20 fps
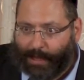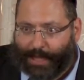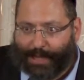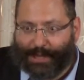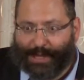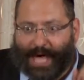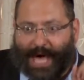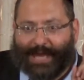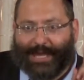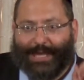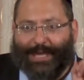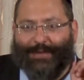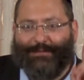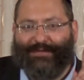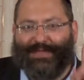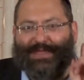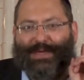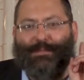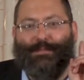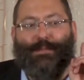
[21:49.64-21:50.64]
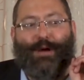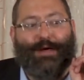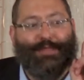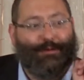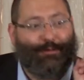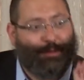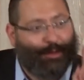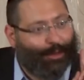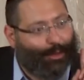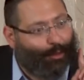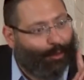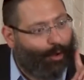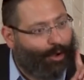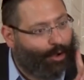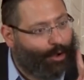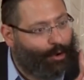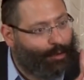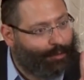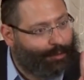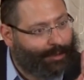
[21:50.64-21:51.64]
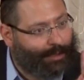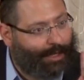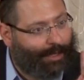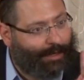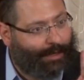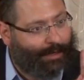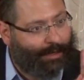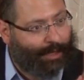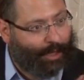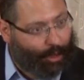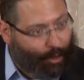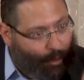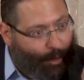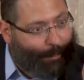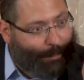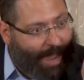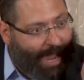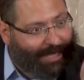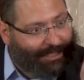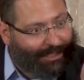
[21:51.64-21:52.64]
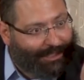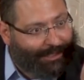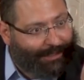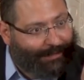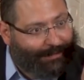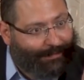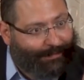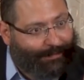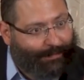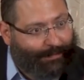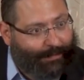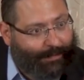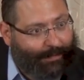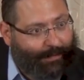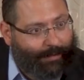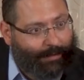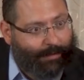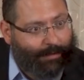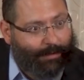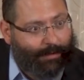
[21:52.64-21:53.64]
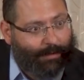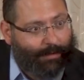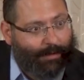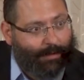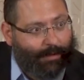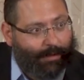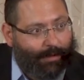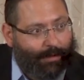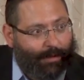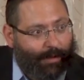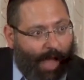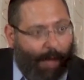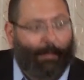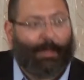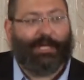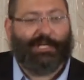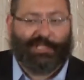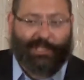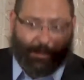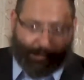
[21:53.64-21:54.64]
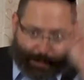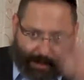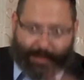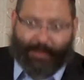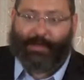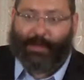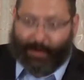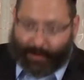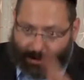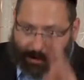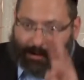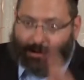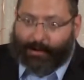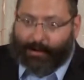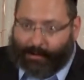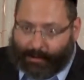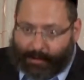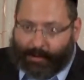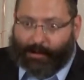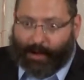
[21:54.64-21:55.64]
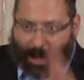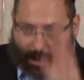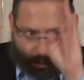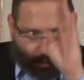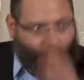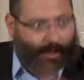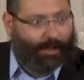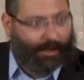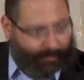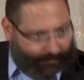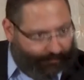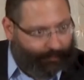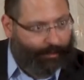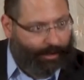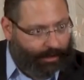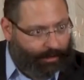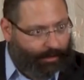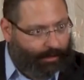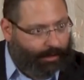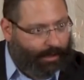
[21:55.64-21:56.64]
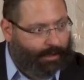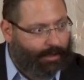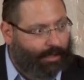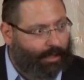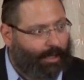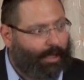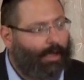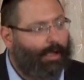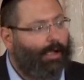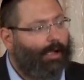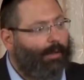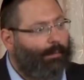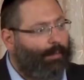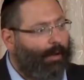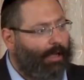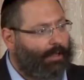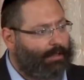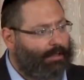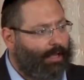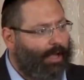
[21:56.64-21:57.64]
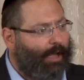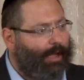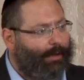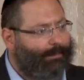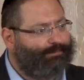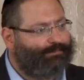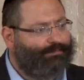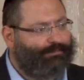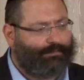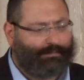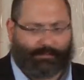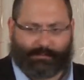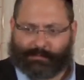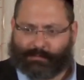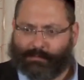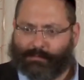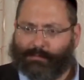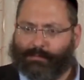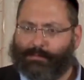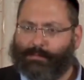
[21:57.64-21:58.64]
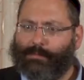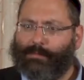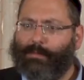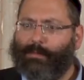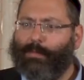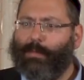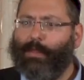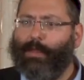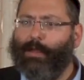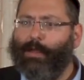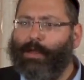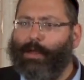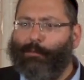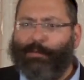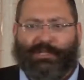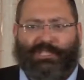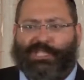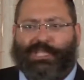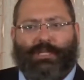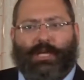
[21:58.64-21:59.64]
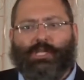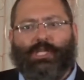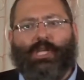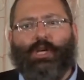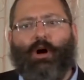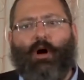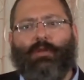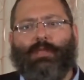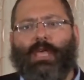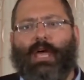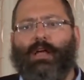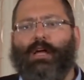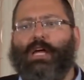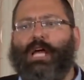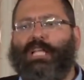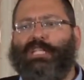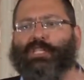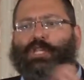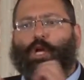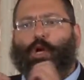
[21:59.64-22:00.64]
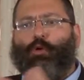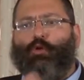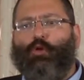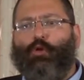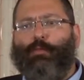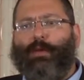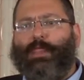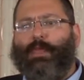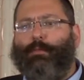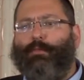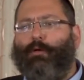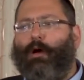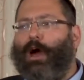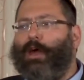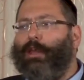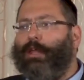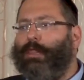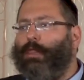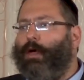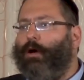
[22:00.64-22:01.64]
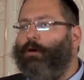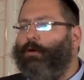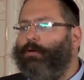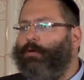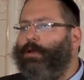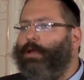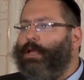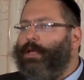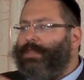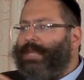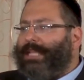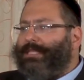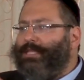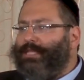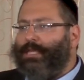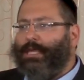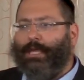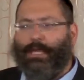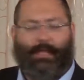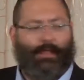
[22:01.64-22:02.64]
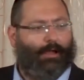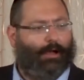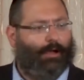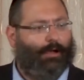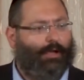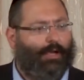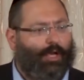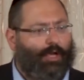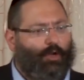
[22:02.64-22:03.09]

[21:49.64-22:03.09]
Not even the mother-in-law goes in. Can you imagine? I mean, she'll be there, God willing, for eternity. But, uh, but she doesn't go into that. It's the groom and the bride alone. That's Ne'ilah.